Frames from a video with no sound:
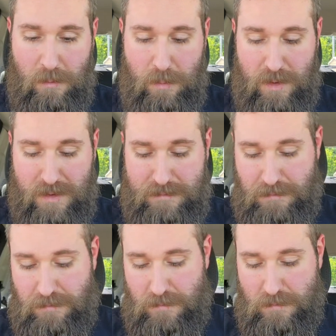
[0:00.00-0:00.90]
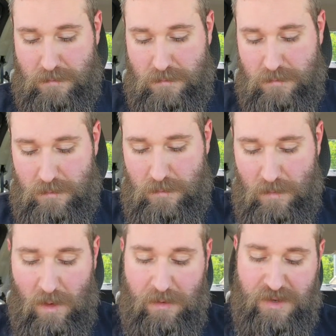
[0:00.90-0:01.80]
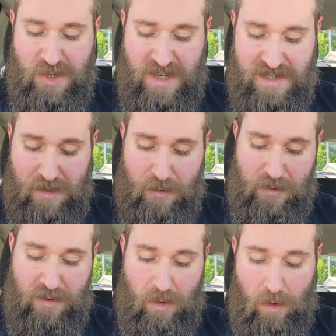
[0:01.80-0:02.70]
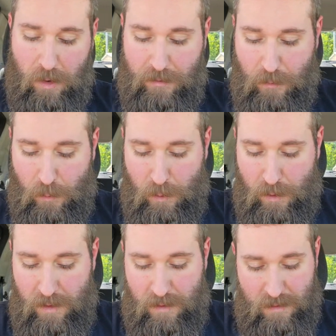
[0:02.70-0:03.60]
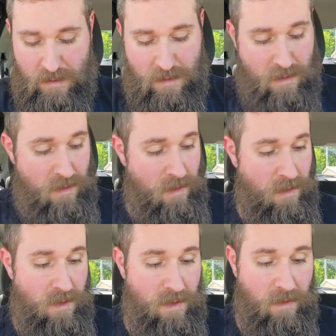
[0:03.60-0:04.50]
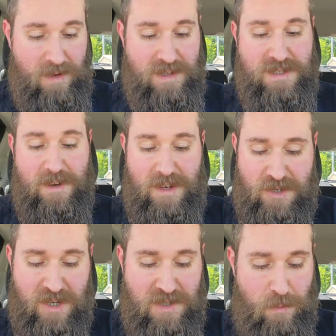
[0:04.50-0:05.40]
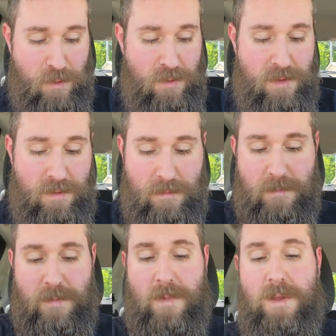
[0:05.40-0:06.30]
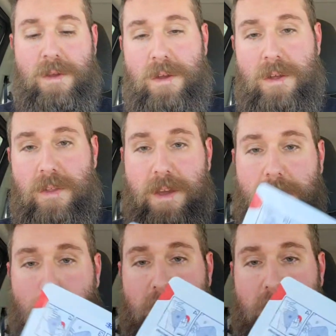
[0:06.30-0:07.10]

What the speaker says: But the chest seals are for like a sucking chest wound. They come in a